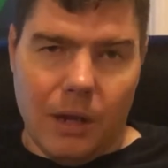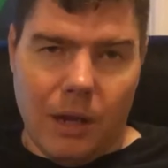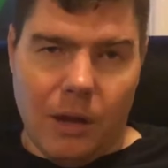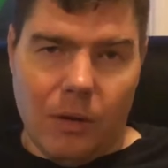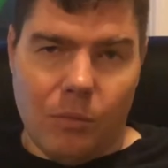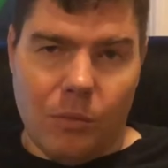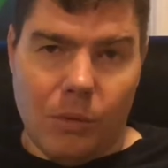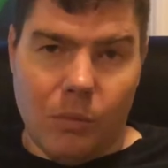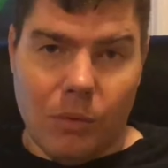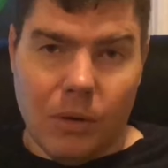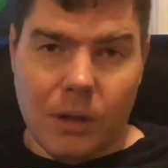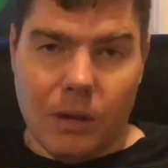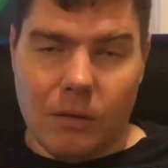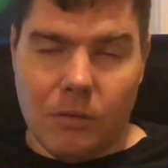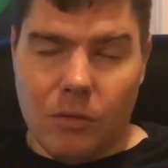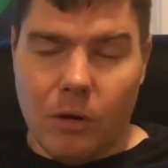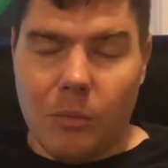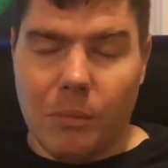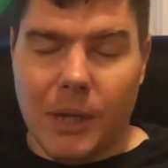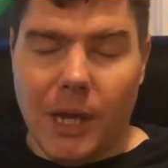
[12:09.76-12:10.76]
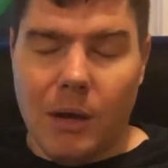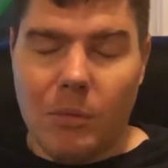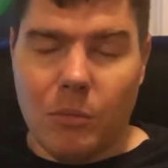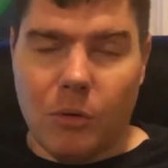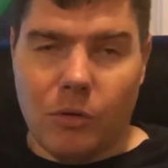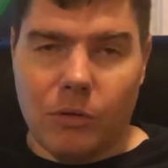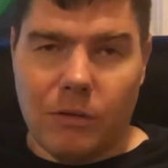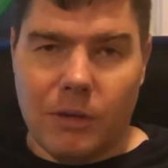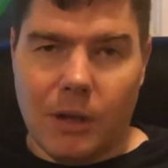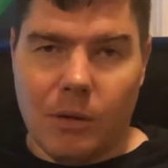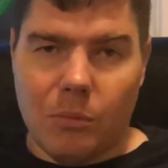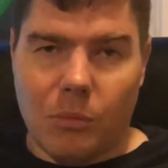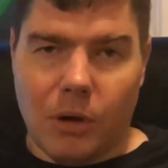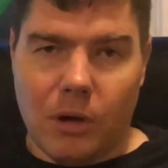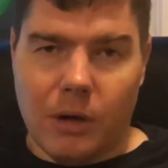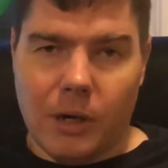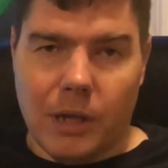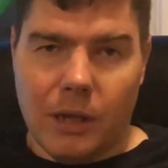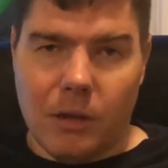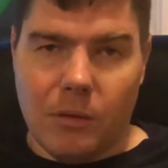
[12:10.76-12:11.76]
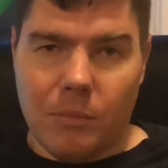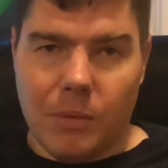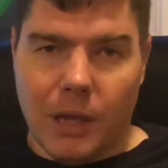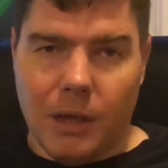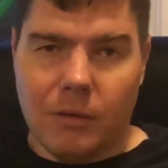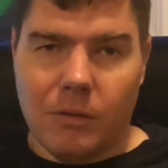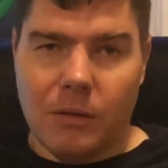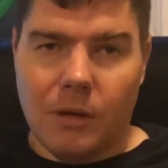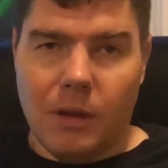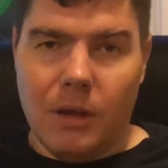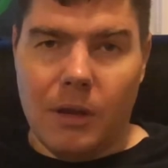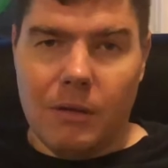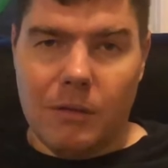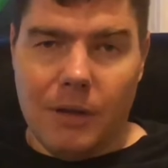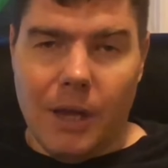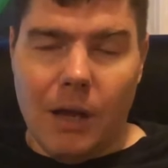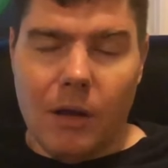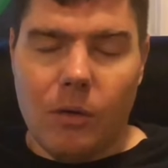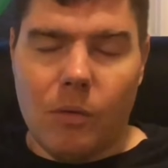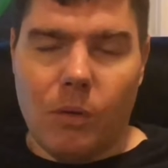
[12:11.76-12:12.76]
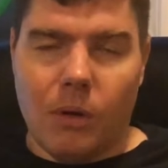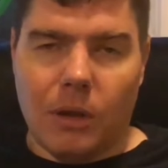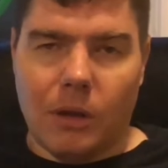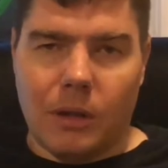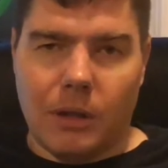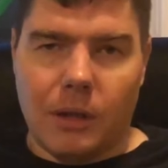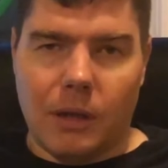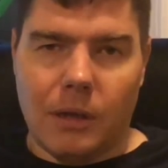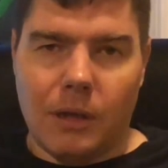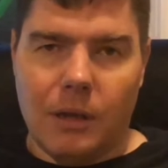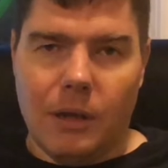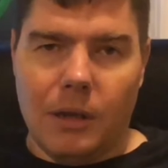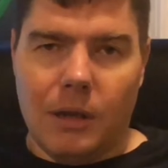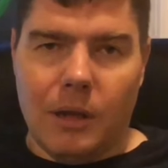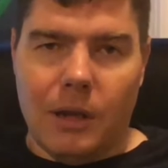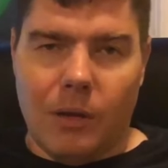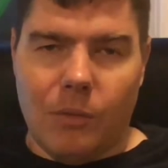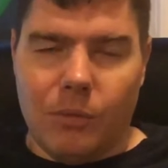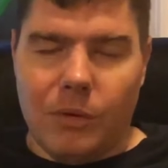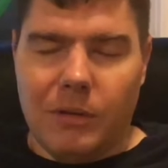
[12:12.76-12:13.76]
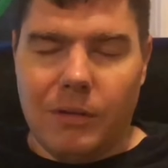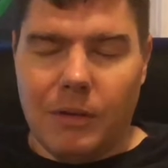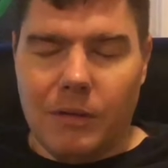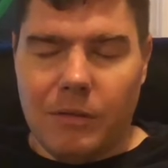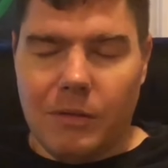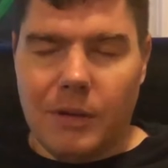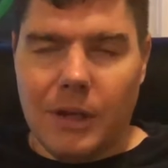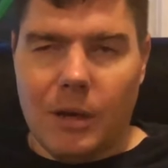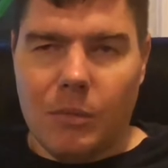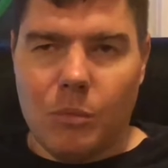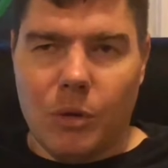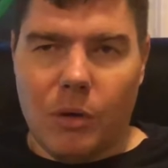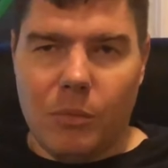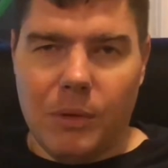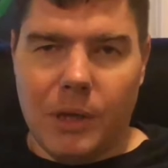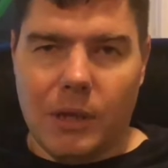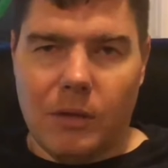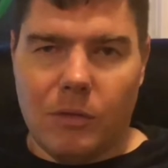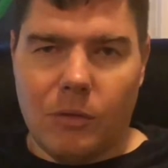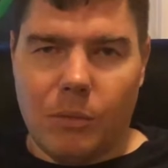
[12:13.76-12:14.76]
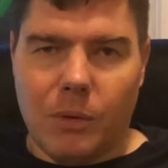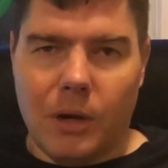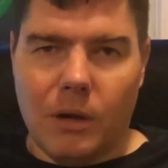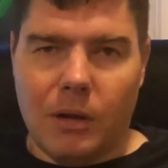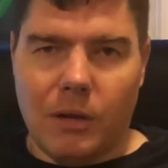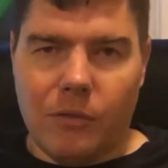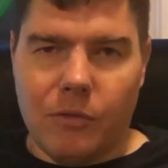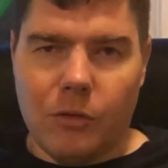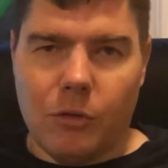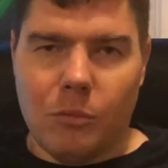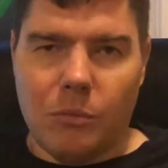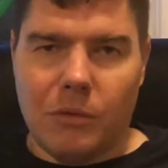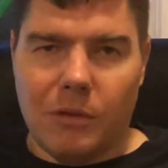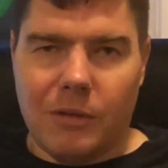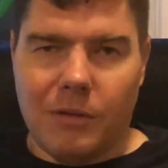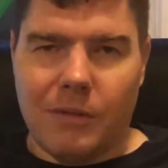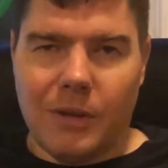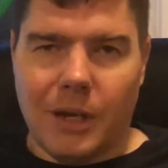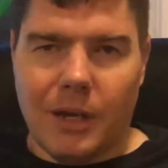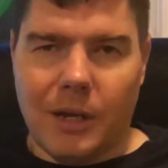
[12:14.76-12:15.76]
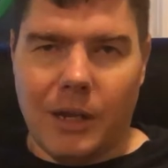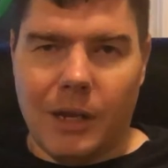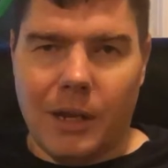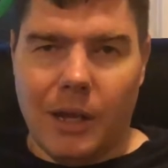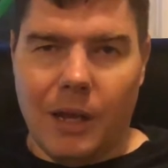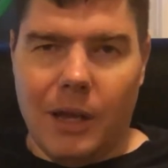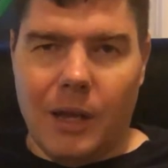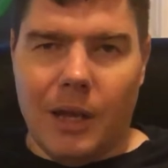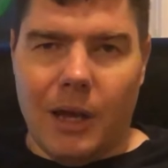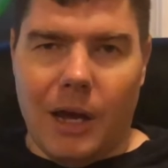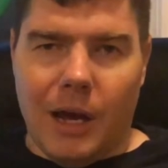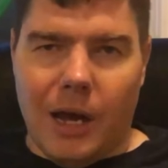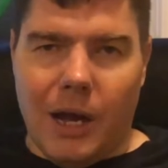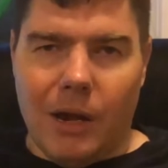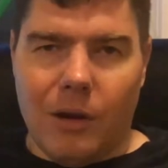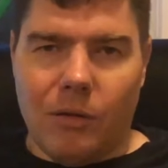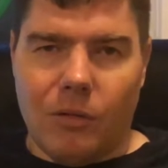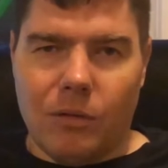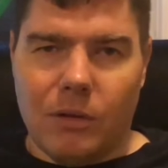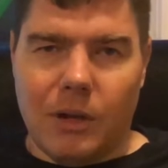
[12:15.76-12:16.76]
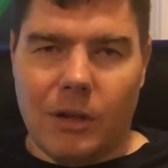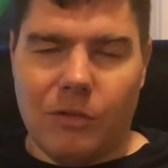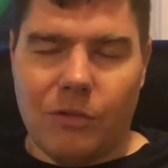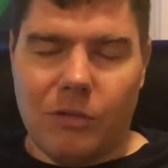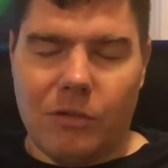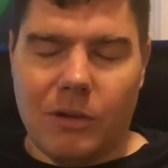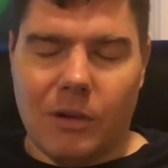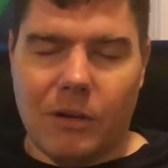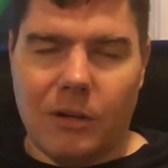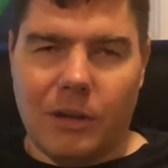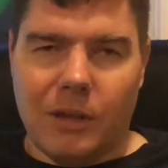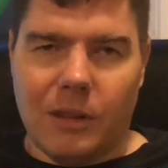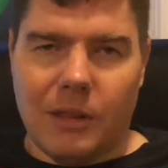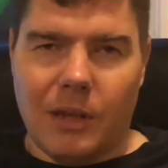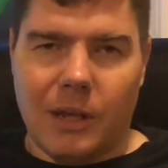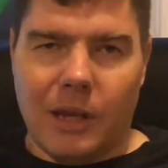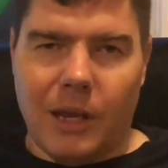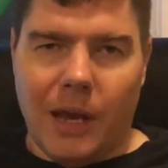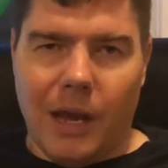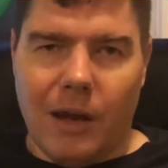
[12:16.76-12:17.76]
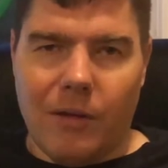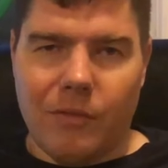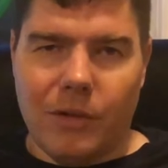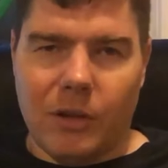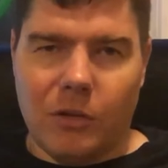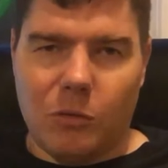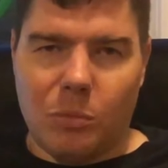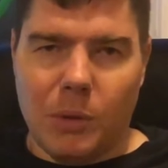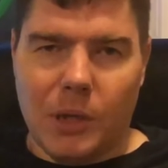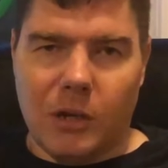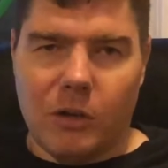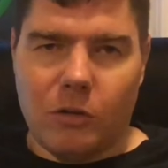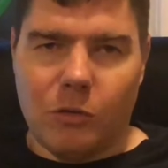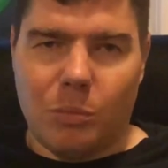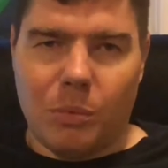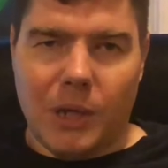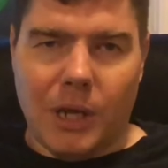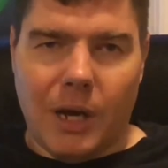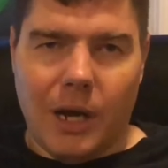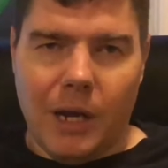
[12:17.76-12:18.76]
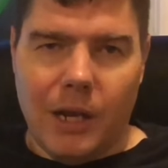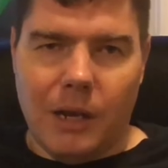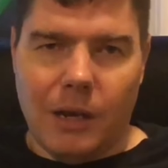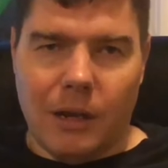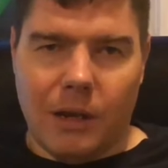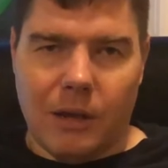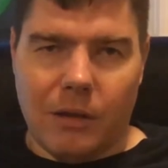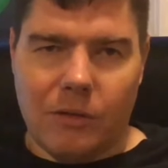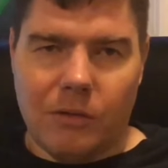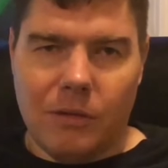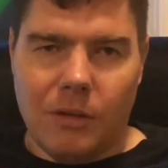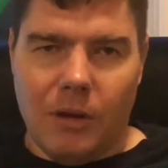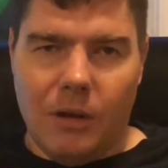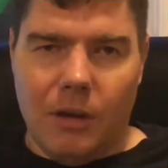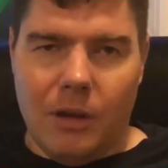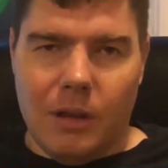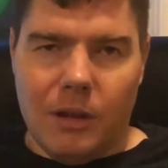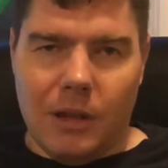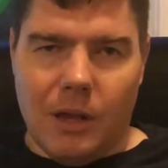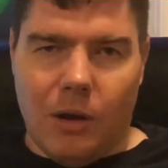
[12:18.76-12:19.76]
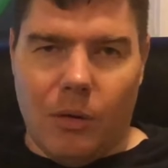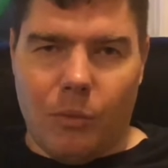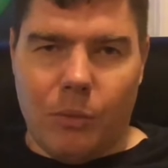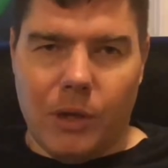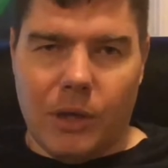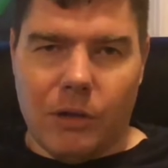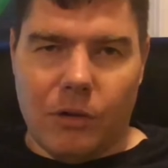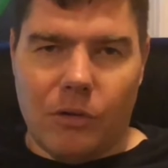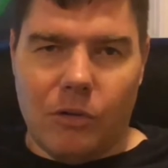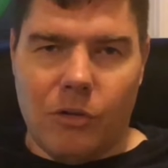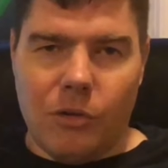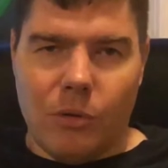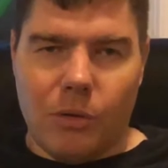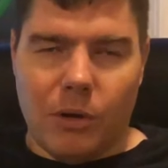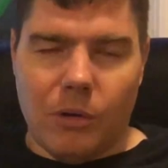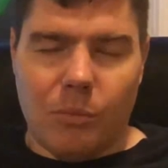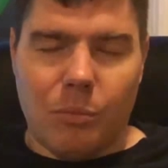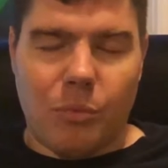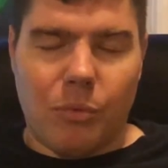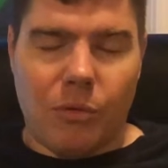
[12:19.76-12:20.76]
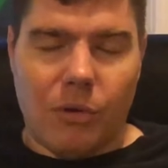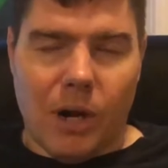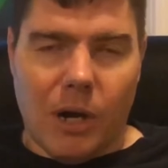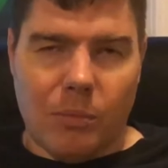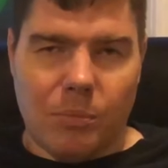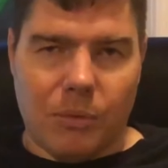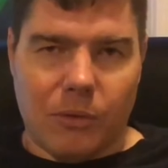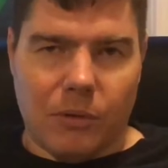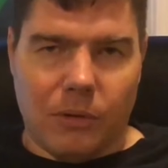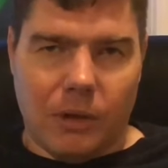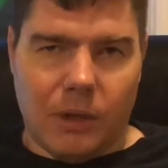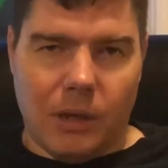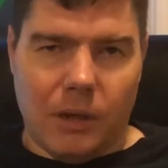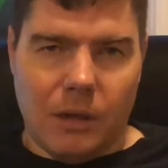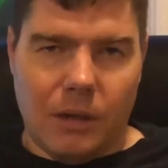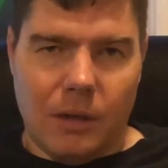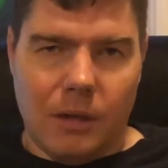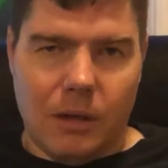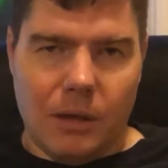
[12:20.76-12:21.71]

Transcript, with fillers: and we want Dolby Atmos soundbar to get the best sound quality. And we said soundbar because the way our living room is designed, I don't necessarily think having speakers behind us that we could do it properly.